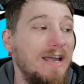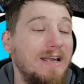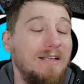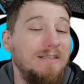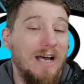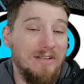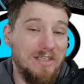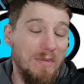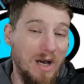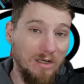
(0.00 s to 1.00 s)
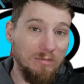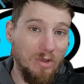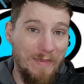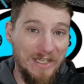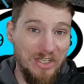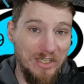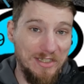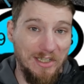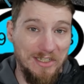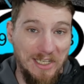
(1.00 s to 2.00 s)
Now, some honorable
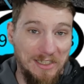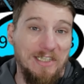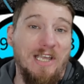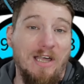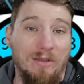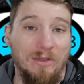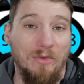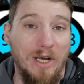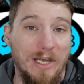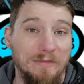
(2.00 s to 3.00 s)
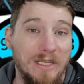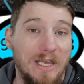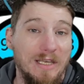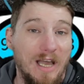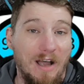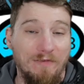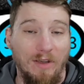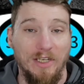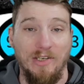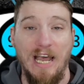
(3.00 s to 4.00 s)
mentions, let's get these out of the way. I feel
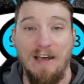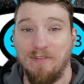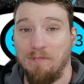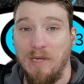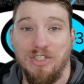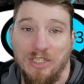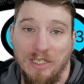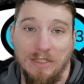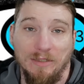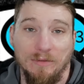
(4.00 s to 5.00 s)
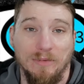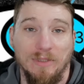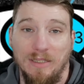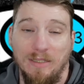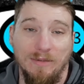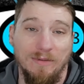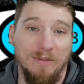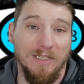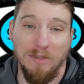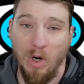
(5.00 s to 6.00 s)
like you have to mention
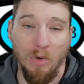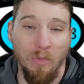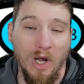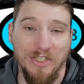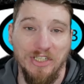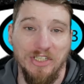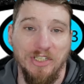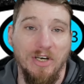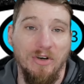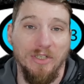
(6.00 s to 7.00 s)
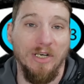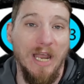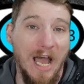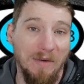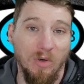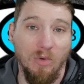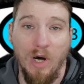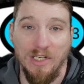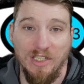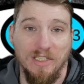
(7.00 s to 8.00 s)
the smart watches, your Apple
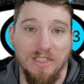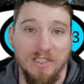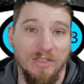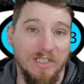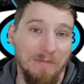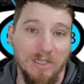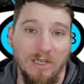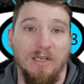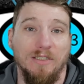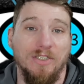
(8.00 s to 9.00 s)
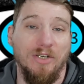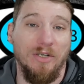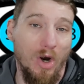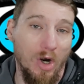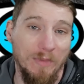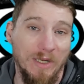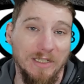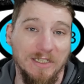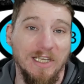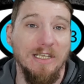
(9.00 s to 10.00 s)
watches, your Samsungs, your
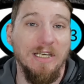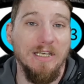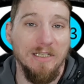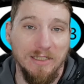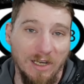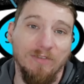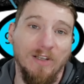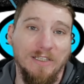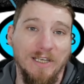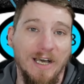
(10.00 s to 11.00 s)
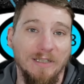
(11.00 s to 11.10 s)
Garmin's, stuff like that.